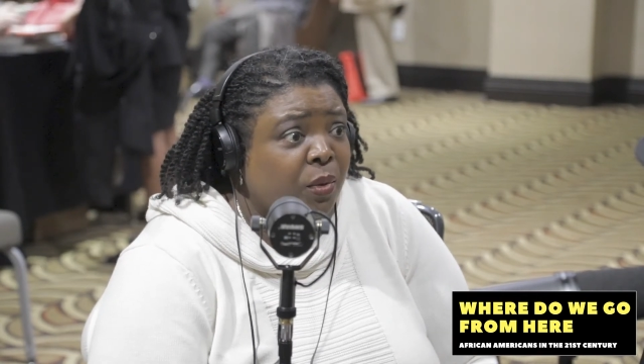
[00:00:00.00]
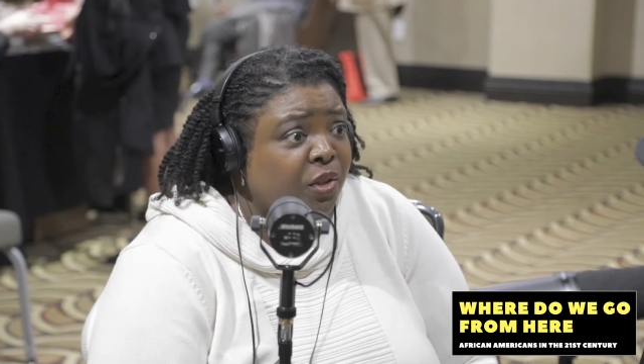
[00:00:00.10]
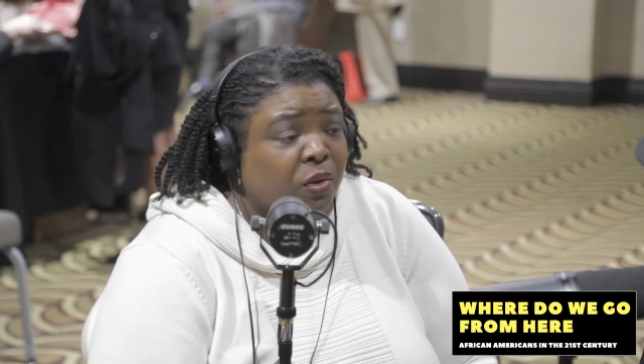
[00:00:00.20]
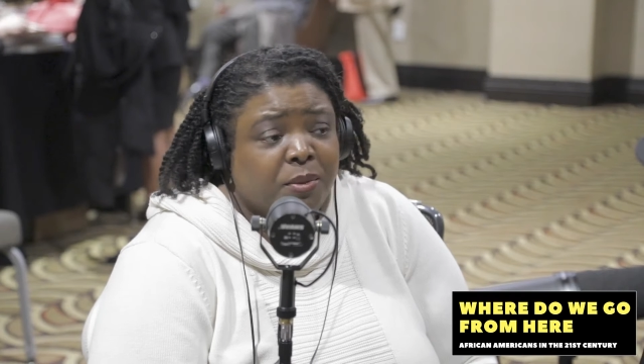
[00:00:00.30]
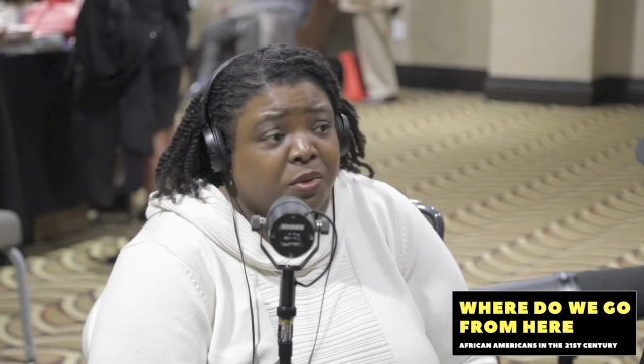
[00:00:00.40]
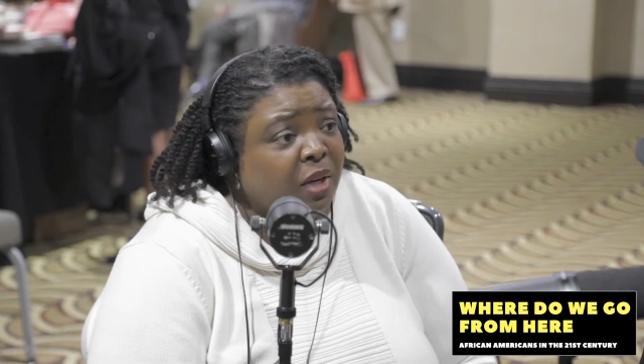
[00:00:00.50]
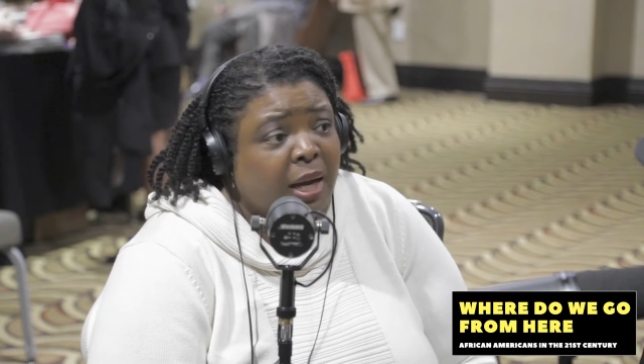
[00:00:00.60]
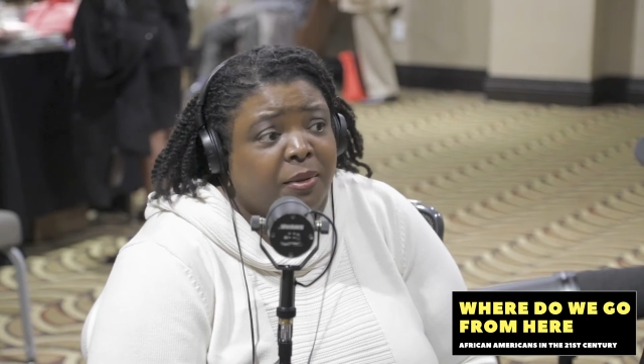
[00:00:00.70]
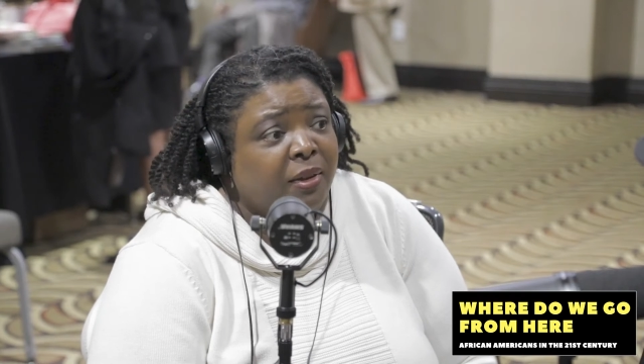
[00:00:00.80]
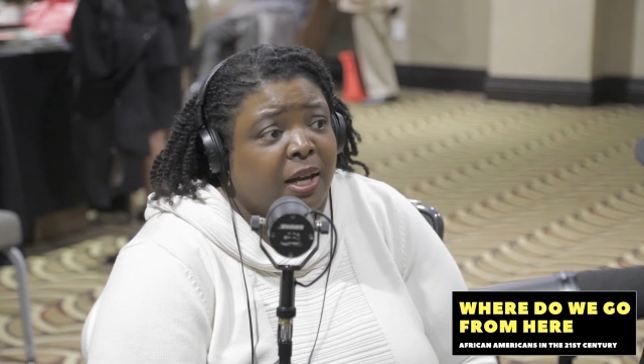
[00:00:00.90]
We don't
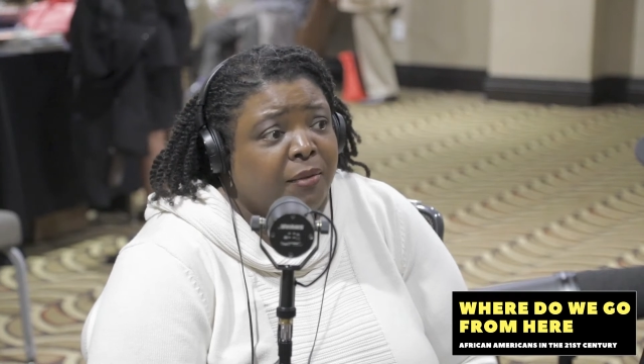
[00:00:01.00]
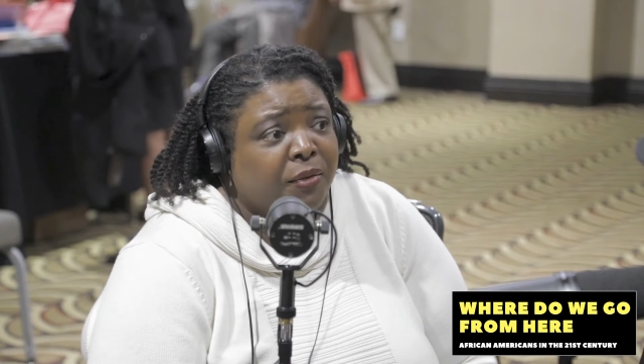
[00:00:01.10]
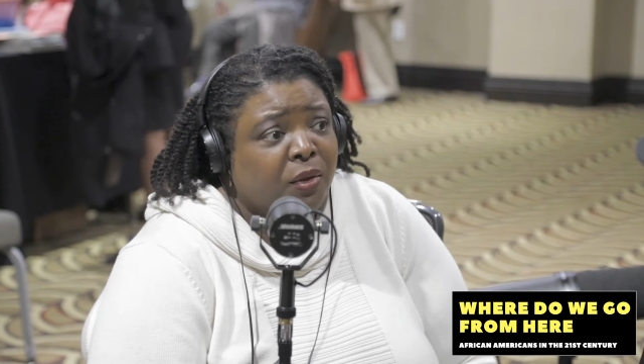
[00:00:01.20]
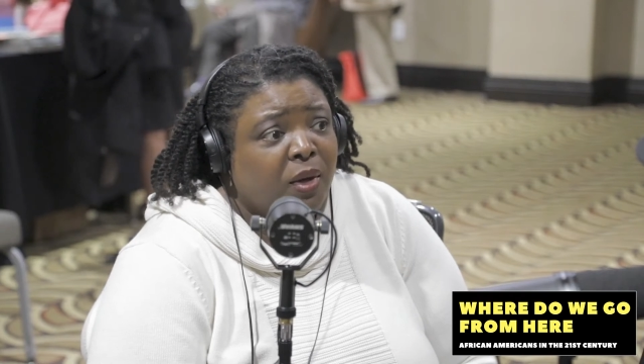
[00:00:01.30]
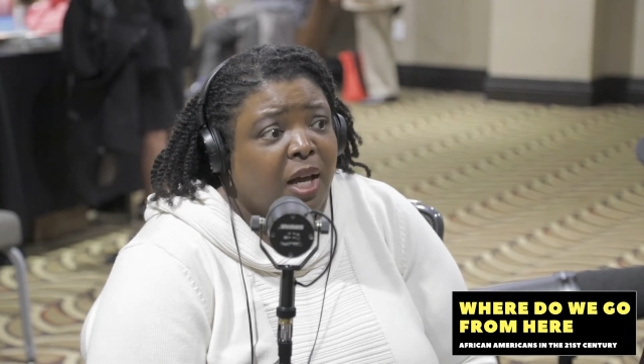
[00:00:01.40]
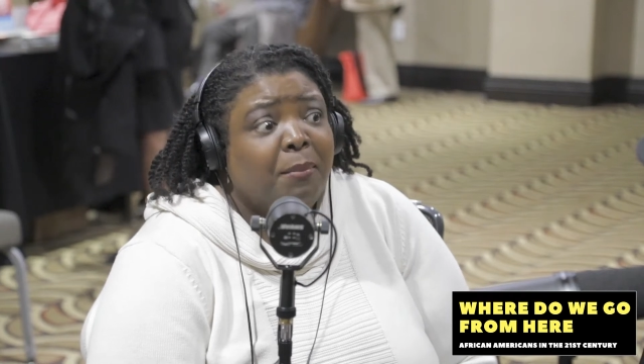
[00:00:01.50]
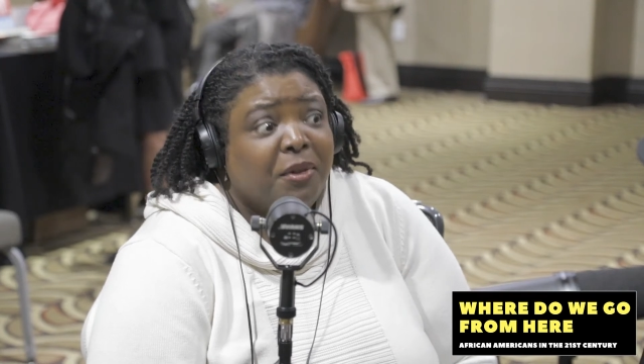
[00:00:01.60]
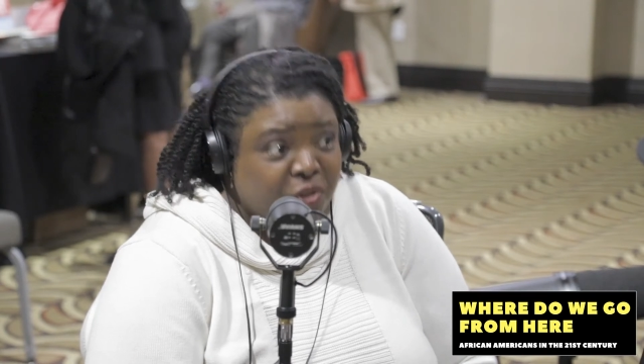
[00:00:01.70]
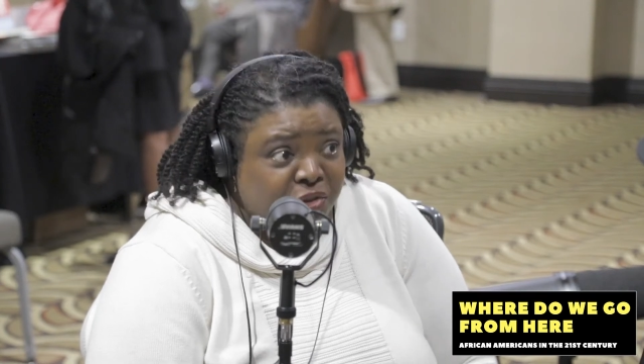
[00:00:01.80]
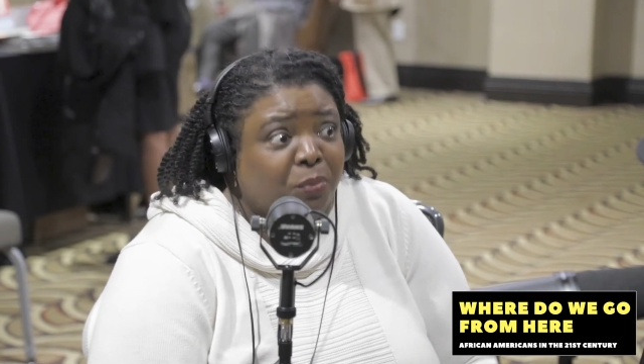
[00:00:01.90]
subscribe to the Afro,
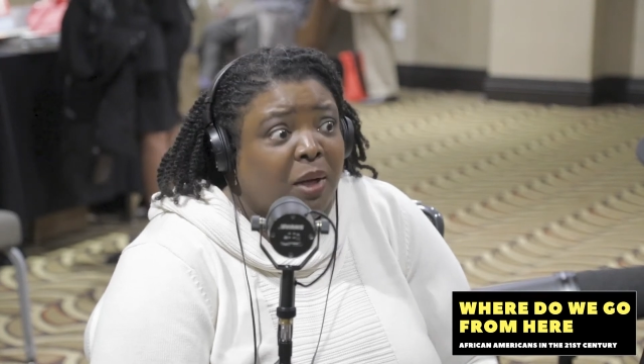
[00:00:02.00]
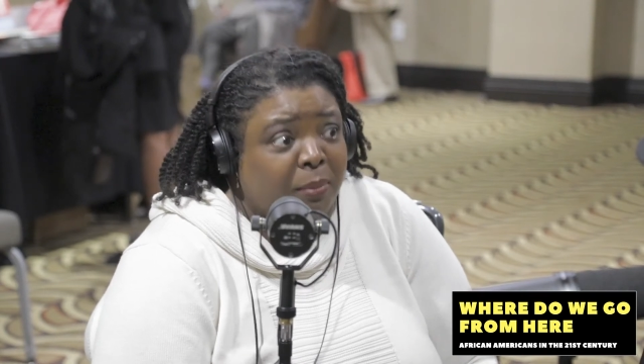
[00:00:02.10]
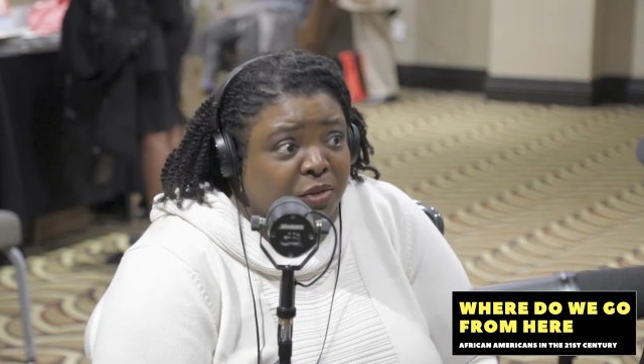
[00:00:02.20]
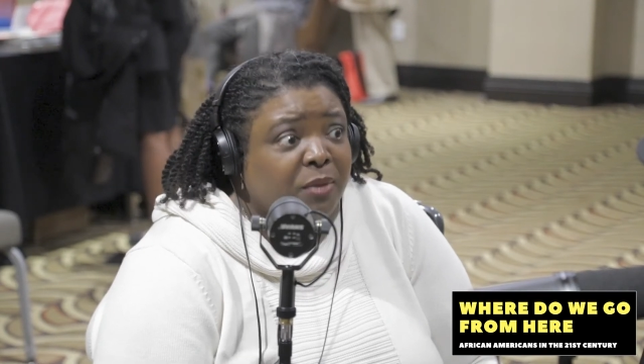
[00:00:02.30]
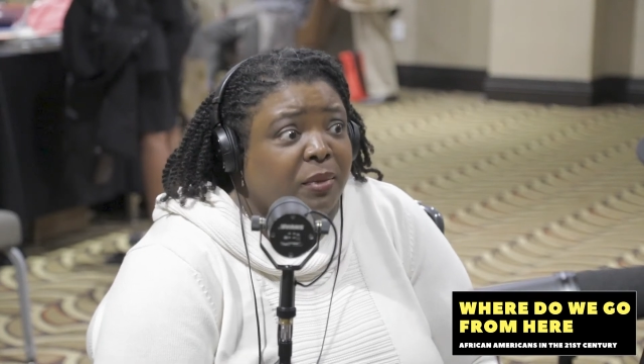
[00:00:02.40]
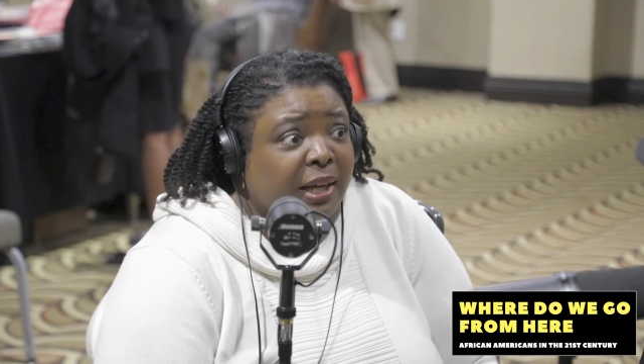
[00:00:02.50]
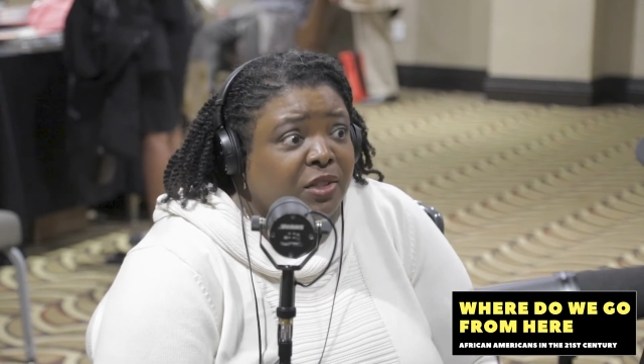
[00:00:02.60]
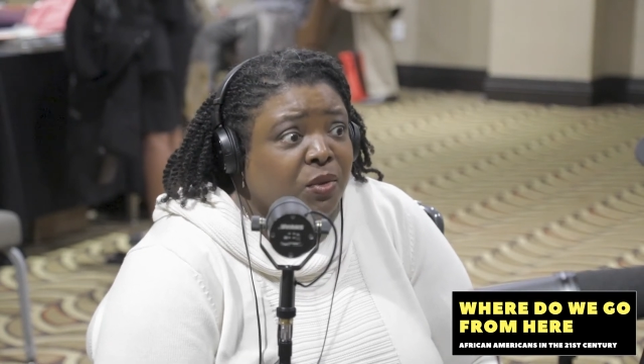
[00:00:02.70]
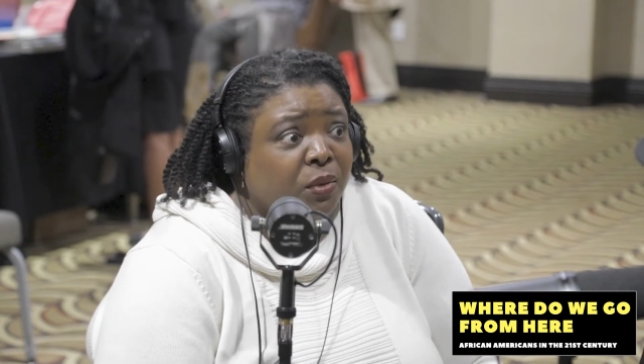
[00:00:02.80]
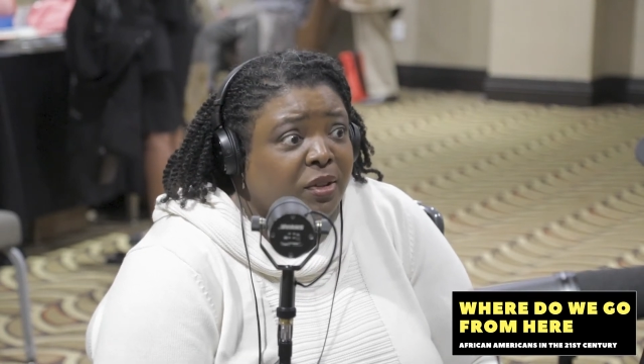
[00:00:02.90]
but they're still publishing Black
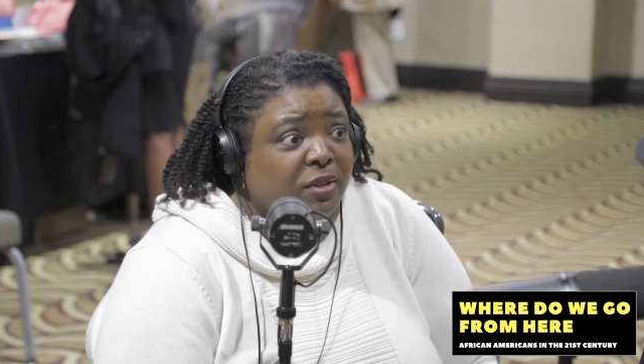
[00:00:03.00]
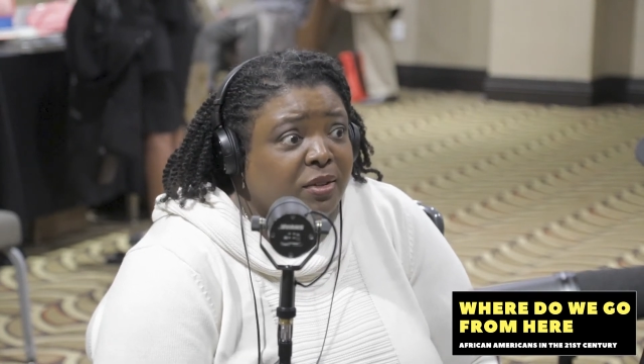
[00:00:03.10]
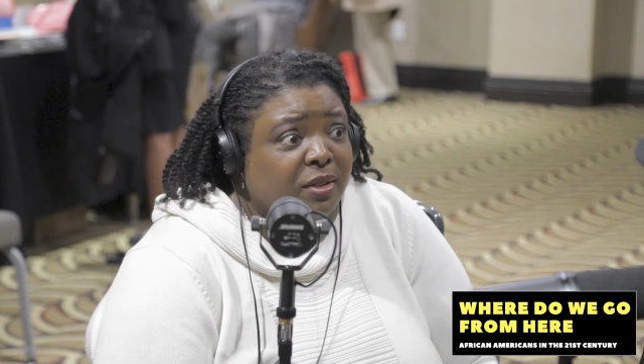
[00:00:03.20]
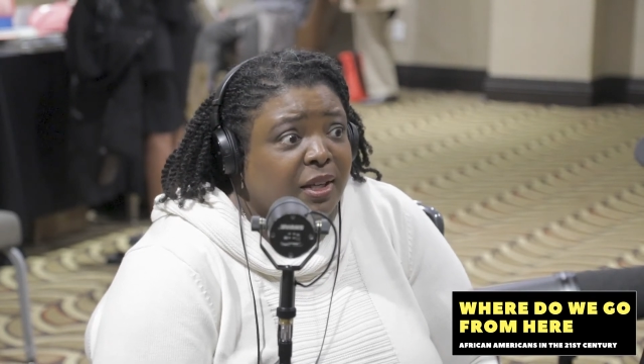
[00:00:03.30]
stories.